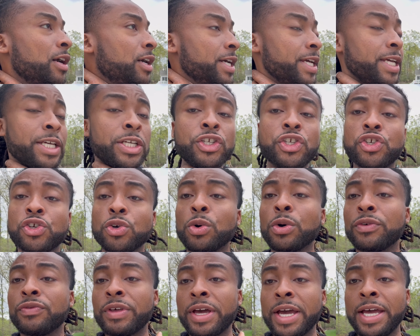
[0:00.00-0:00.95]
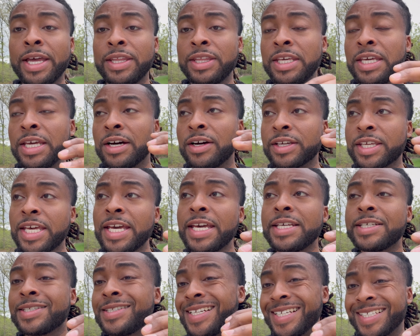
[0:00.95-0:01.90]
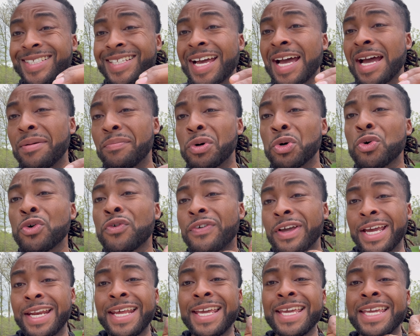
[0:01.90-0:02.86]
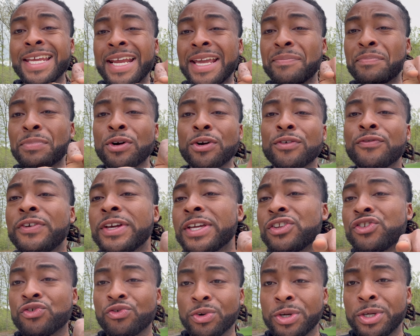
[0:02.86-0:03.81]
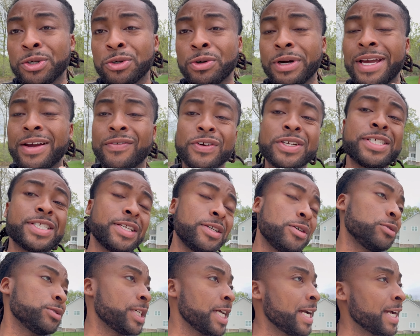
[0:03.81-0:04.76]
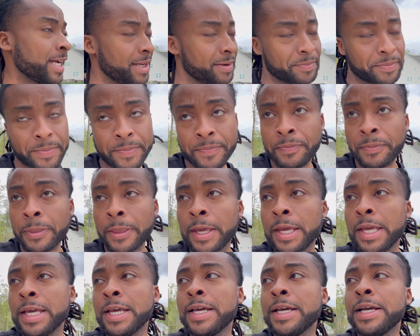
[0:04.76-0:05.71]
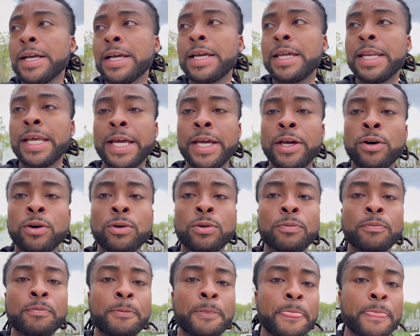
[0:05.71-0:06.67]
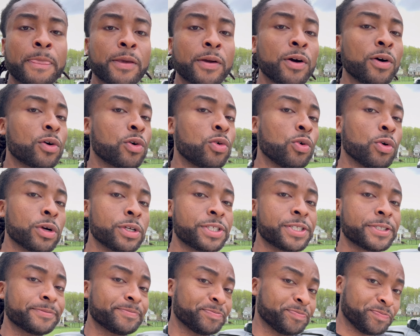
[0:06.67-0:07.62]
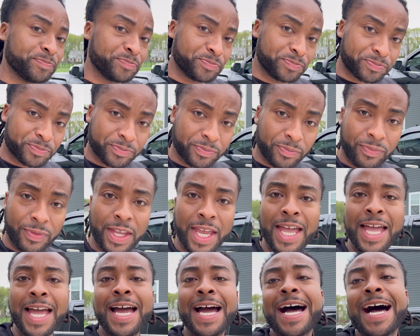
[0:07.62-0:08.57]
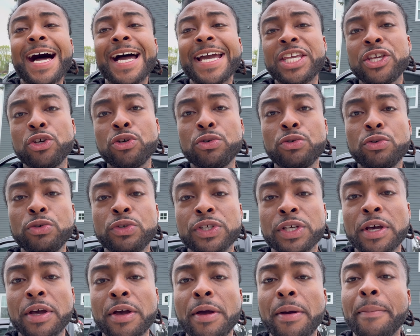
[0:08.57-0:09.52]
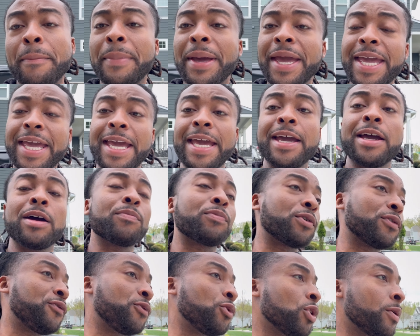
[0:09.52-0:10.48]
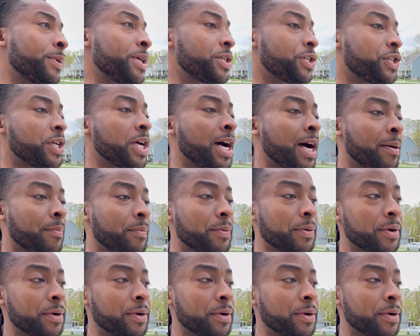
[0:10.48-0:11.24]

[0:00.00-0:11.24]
ensure that the case does not move, and they get a perfect drill every single time. Now, of course, I use Mayhem Performance Shop